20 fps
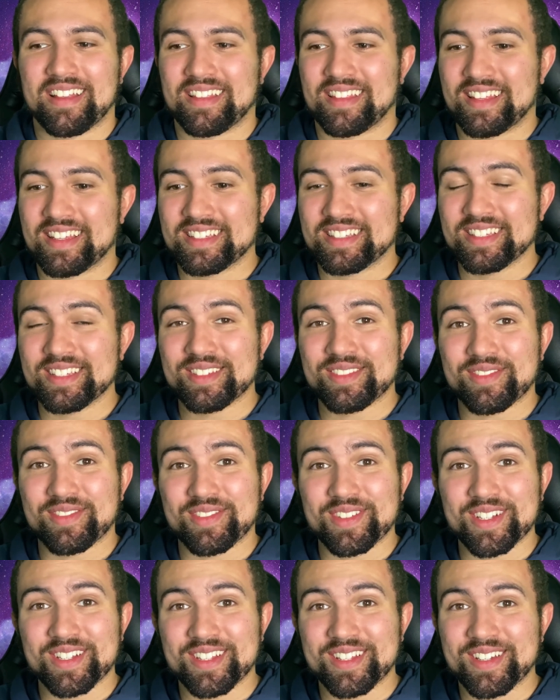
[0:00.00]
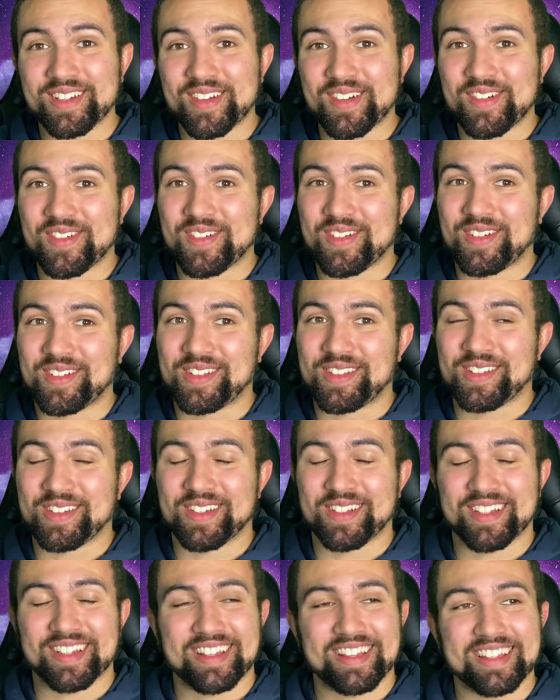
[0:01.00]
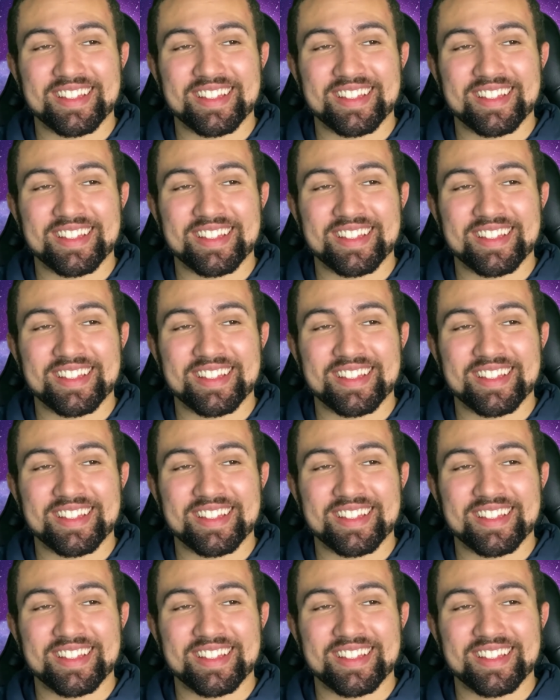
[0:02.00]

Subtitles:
This is really cool, dude.